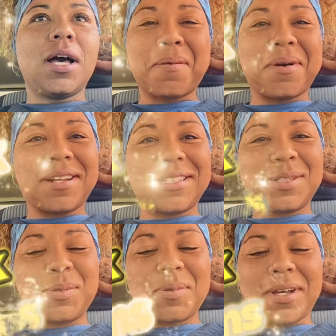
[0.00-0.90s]
I wanted
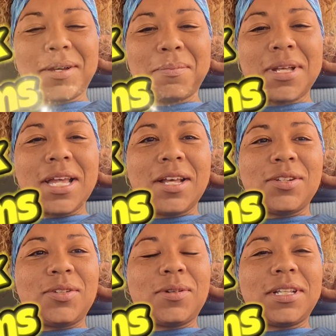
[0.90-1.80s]

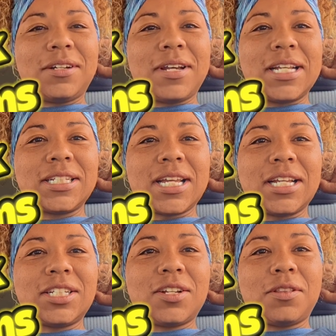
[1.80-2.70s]
to do a little
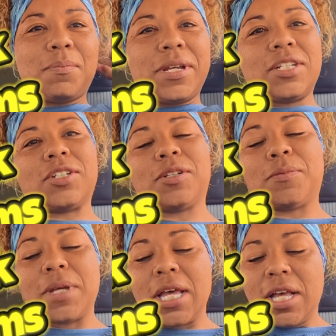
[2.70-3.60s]
education on the pendulum.